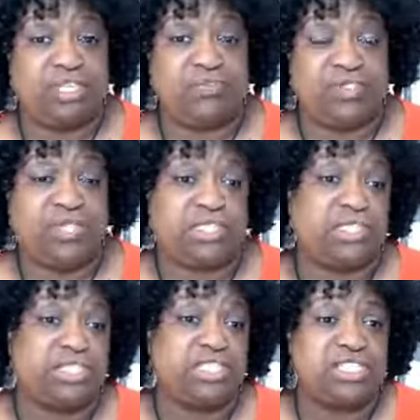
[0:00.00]
if you think
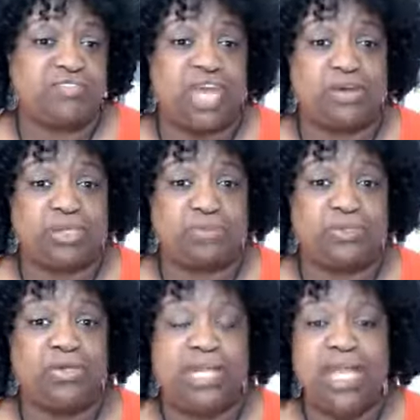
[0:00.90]
that this is valuable,